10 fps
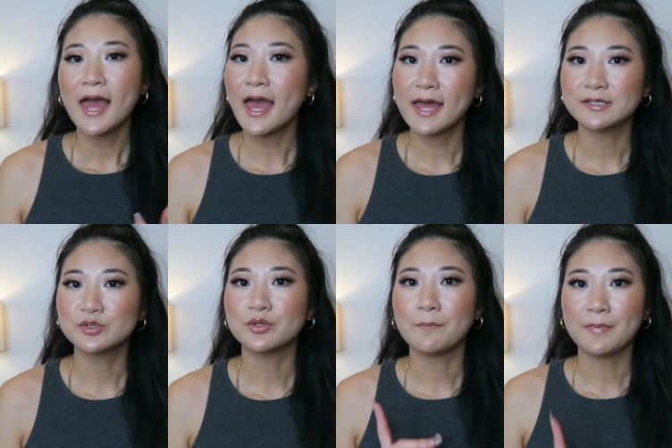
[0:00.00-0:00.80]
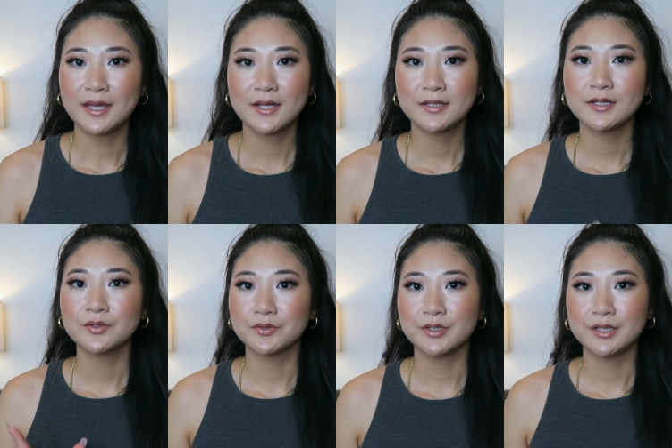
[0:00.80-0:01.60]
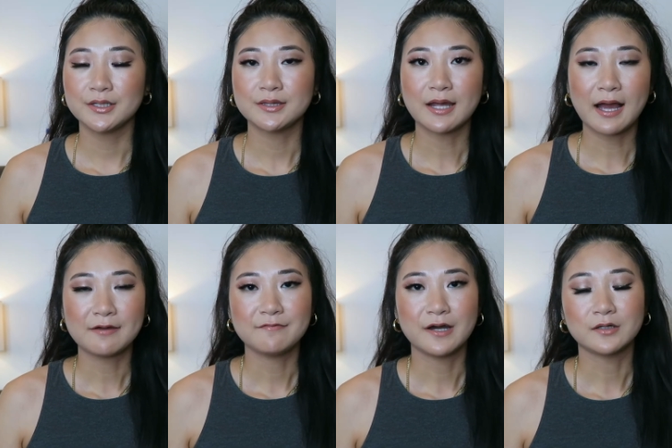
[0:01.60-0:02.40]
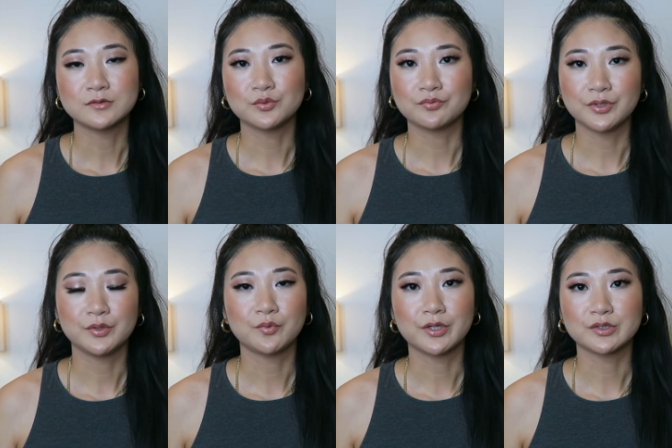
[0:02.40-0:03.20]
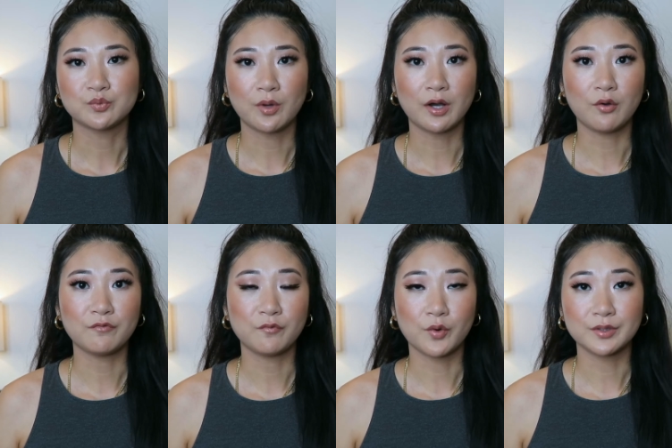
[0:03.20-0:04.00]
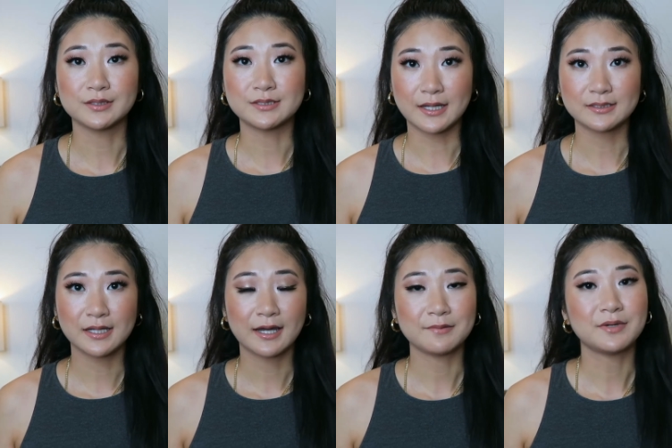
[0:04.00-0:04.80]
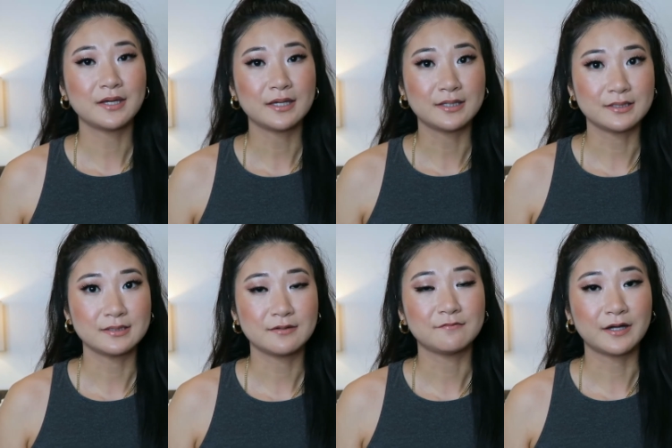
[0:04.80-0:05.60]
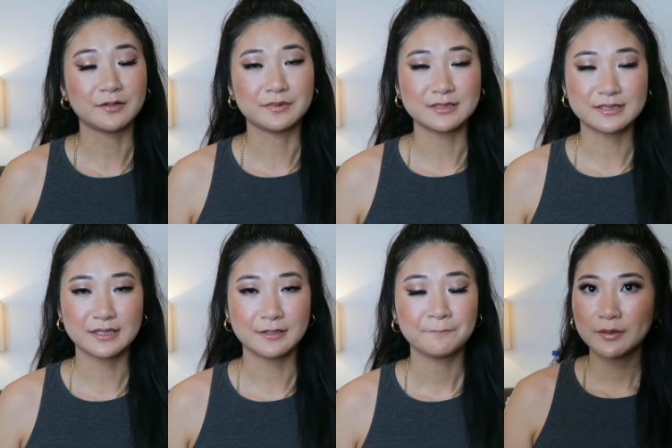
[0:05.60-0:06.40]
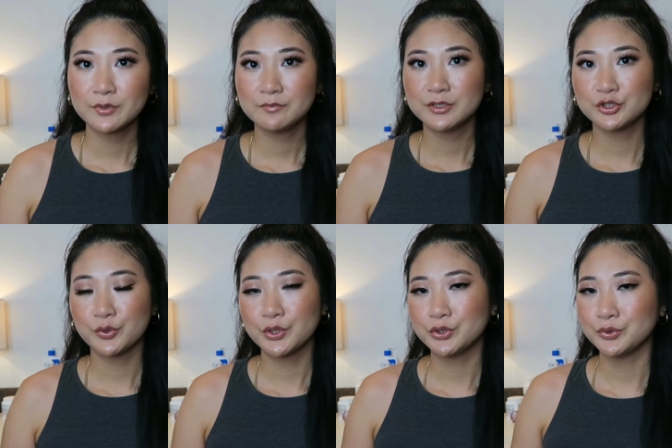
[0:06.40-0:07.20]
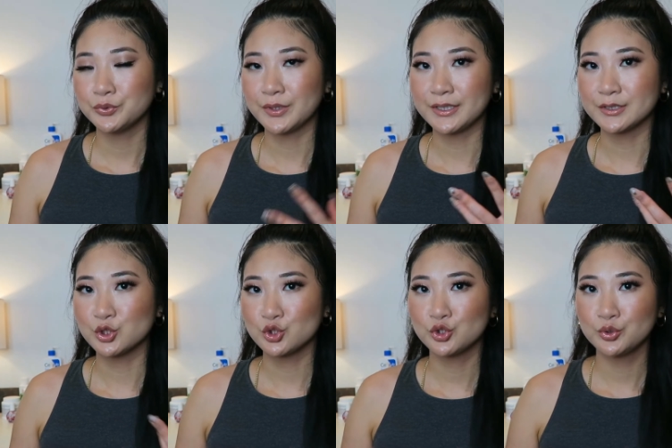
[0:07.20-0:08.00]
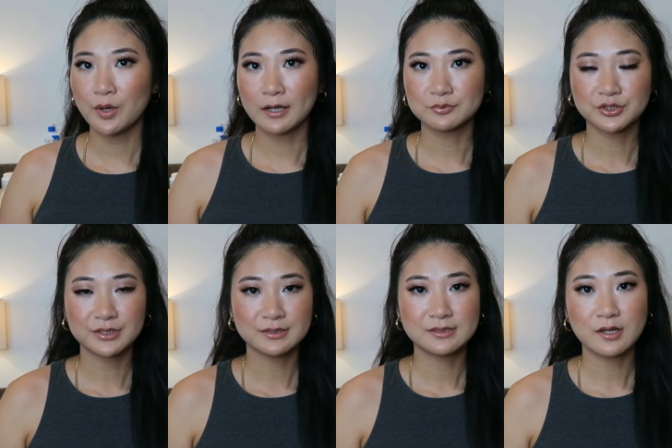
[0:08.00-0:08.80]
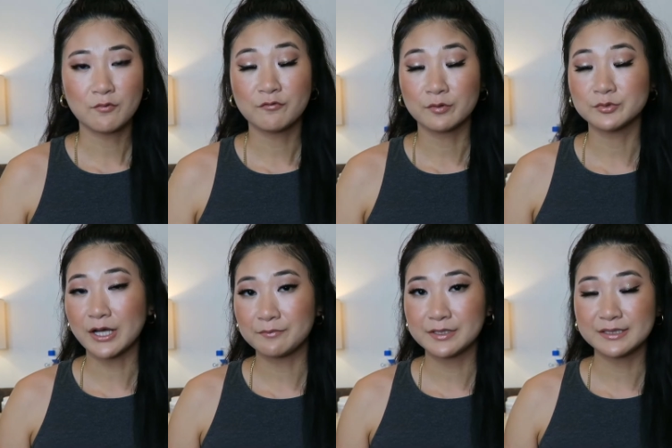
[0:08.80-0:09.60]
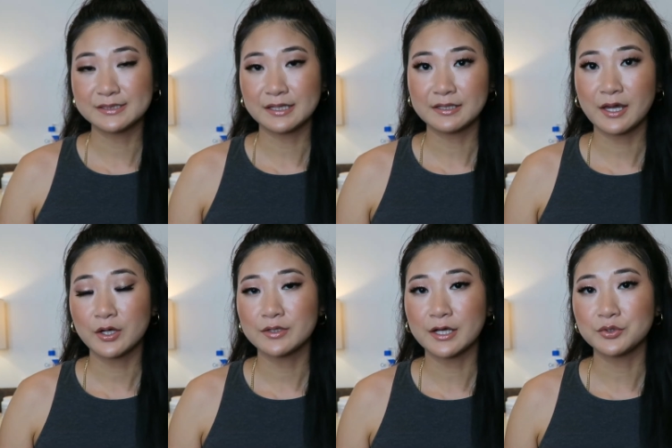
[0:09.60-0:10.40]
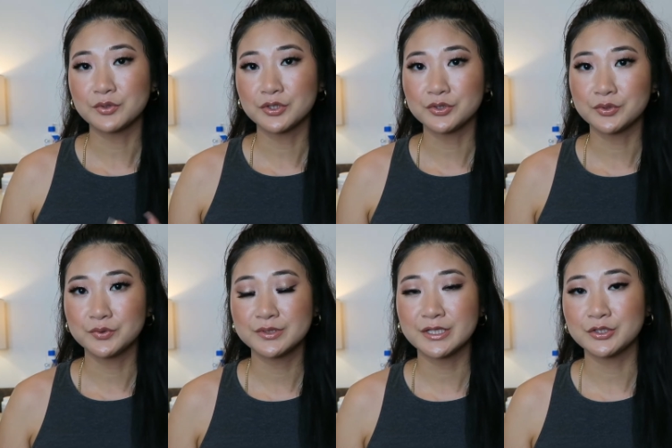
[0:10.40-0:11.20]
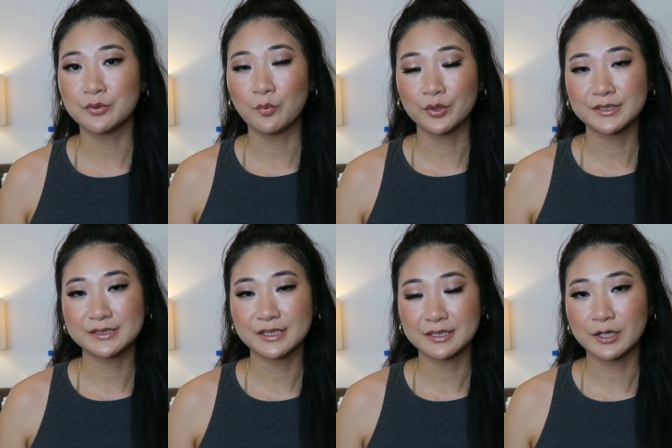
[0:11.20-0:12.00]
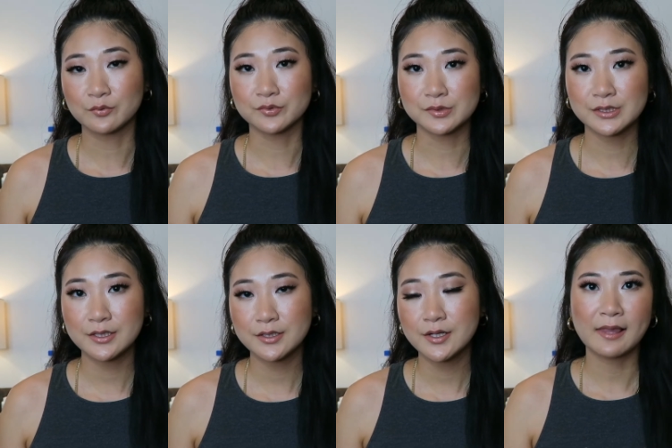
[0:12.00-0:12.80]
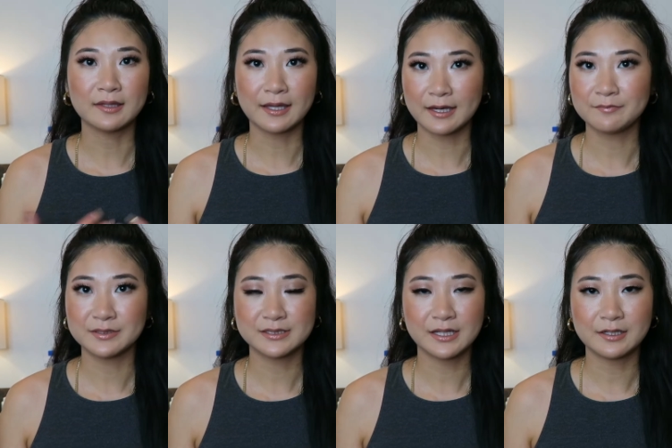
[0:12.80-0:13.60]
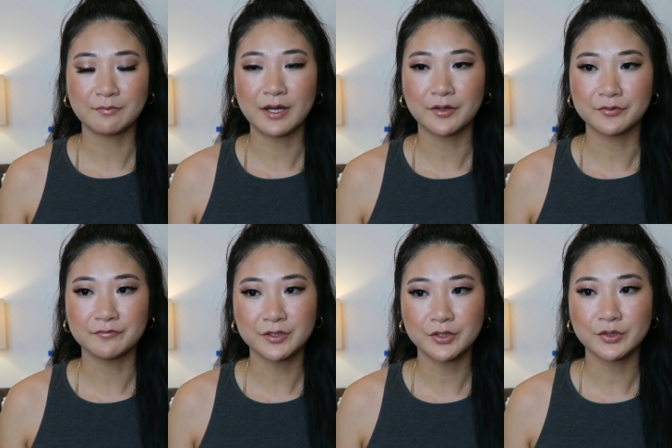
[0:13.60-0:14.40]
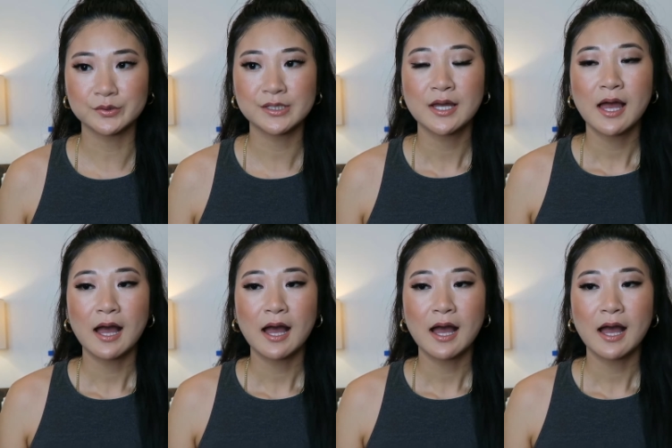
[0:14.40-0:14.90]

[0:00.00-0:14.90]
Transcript: and the main ingredient that I found really works well for the daytime is vitamin C. What I'm going to be showing you is two options from Japanese skincare that you can use in your morning skincare routine. Like I've been saying in my other videos,